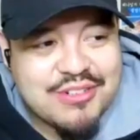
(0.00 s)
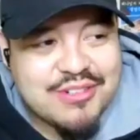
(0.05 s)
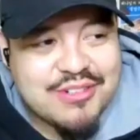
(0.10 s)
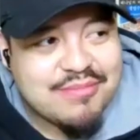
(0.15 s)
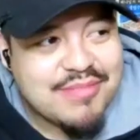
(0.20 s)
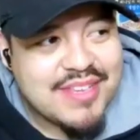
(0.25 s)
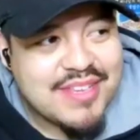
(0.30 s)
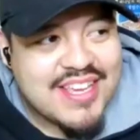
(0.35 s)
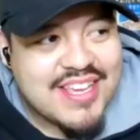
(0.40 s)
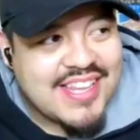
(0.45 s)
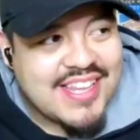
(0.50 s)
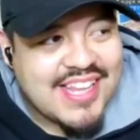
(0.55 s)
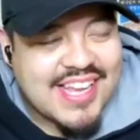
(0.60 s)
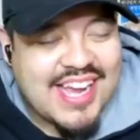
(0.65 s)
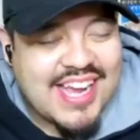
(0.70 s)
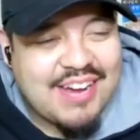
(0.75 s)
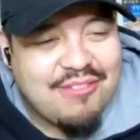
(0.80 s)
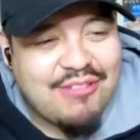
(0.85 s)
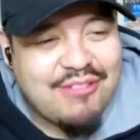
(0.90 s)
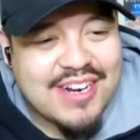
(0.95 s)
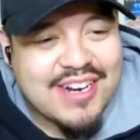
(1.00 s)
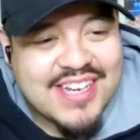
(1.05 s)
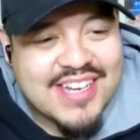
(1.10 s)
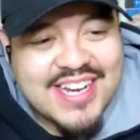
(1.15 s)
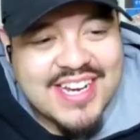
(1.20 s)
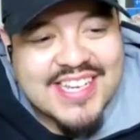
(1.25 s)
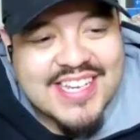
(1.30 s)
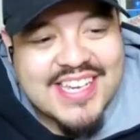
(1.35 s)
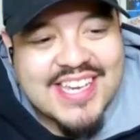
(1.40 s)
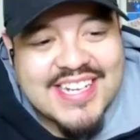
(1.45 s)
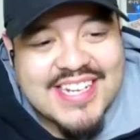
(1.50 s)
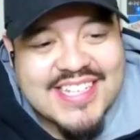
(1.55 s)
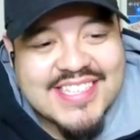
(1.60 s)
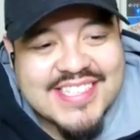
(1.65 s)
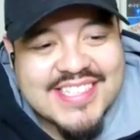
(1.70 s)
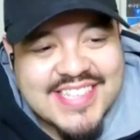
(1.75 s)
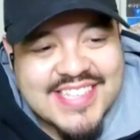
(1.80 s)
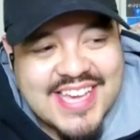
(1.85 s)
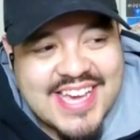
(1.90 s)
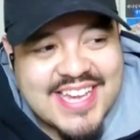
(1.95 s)
room, like I want to kind of get
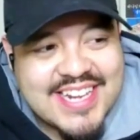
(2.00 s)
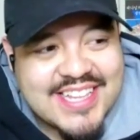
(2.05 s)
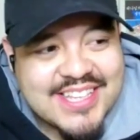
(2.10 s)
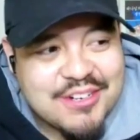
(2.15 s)
into that